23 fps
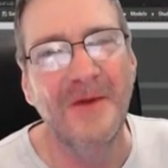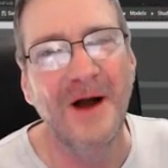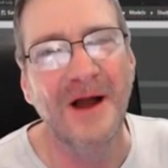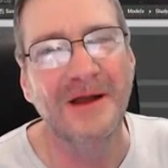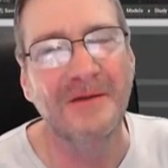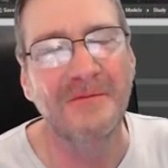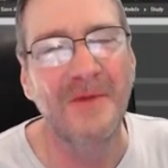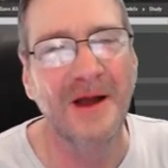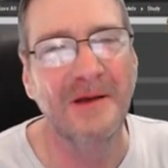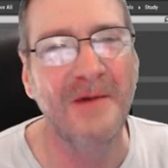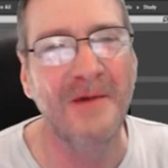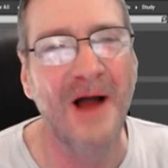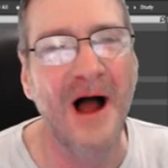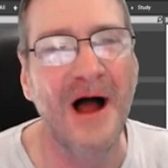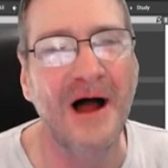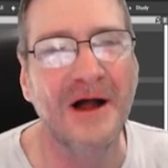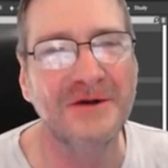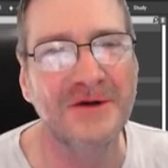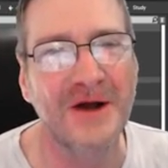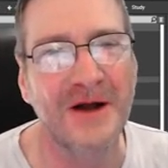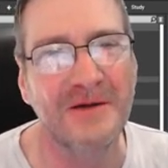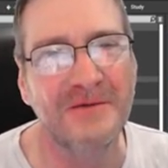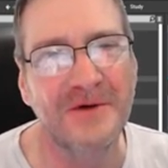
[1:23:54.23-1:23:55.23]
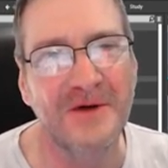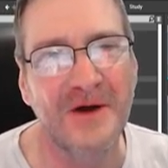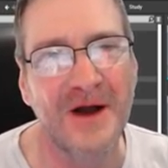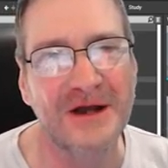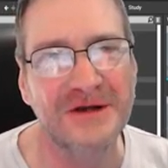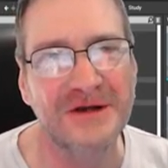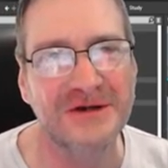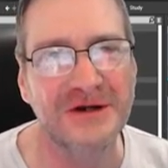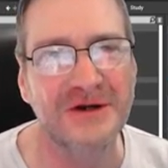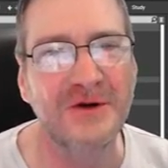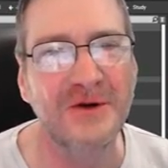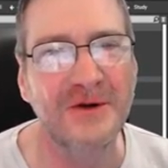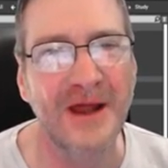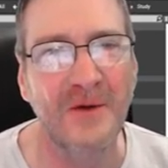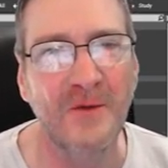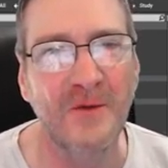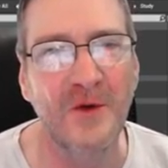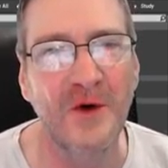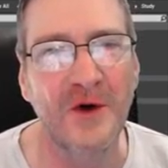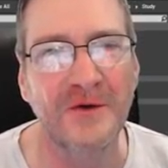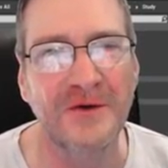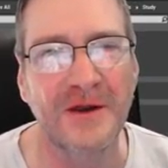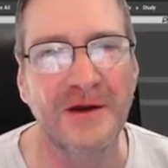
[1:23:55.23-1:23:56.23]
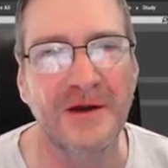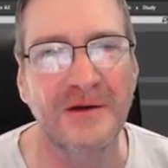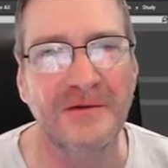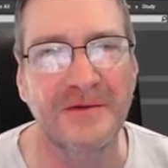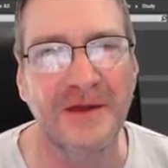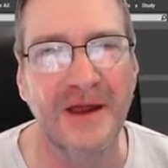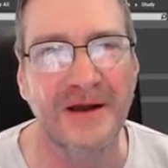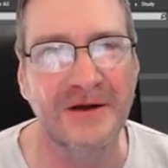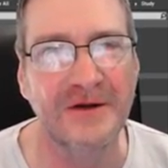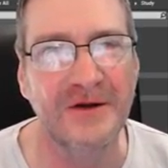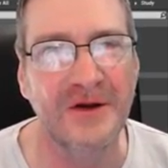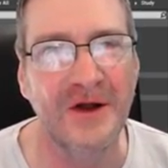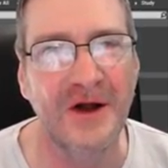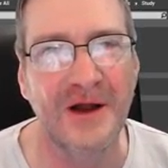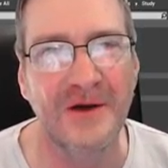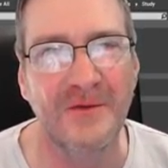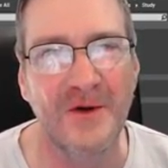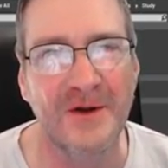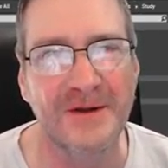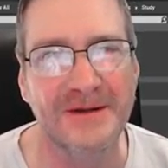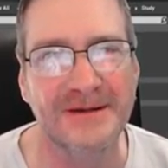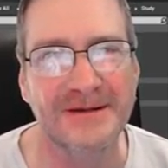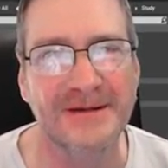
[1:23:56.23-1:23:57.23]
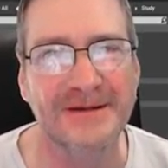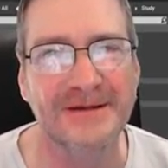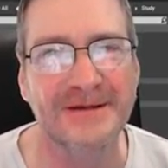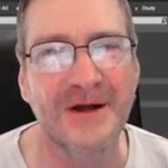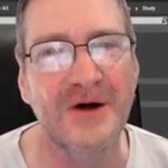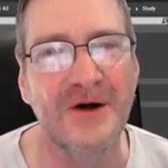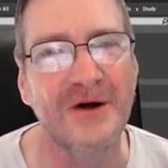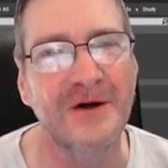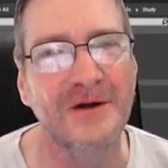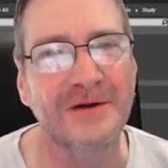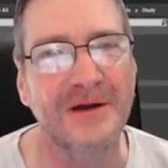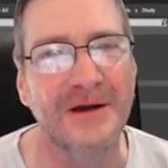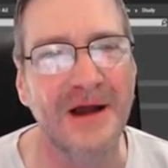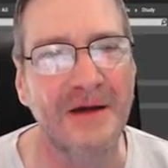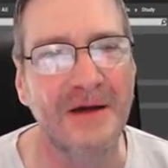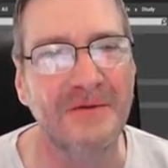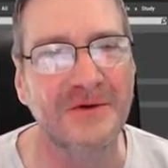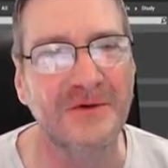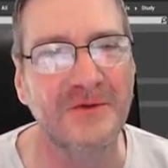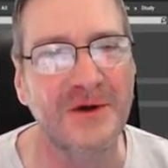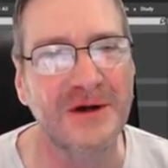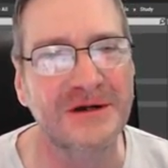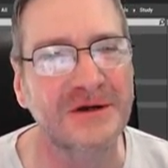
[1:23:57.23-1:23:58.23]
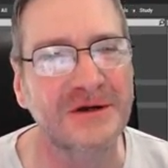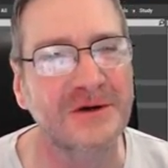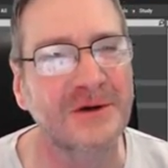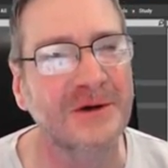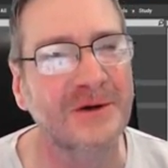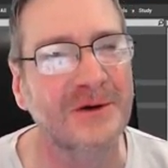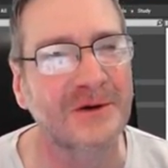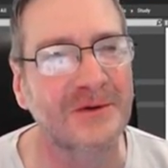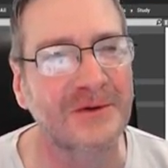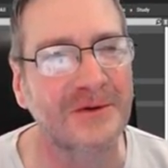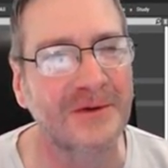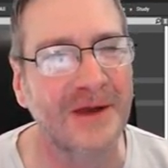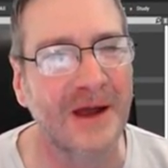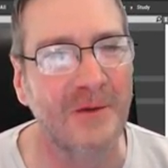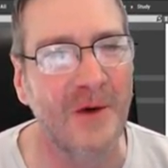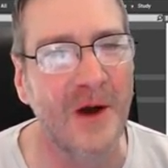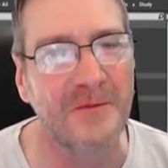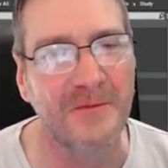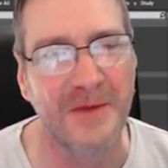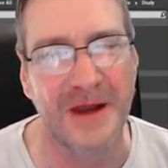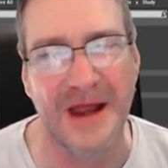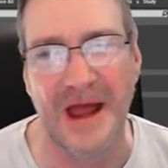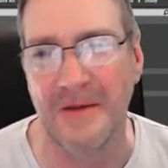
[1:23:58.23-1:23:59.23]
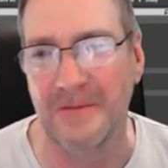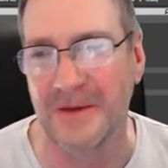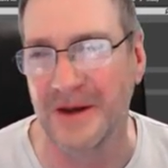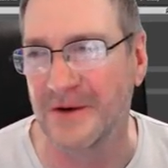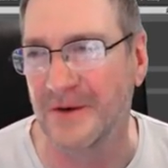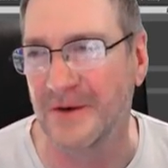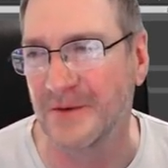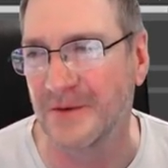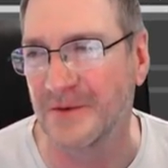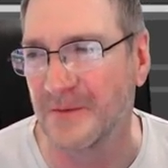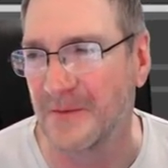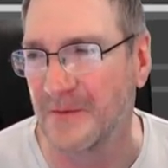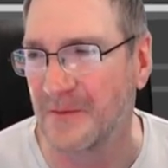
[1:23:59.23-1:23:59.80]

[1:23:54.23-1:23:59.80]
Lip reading: my hard drive crashed and all that work that that client wants is gone and I have to redo it all. I won't be happy at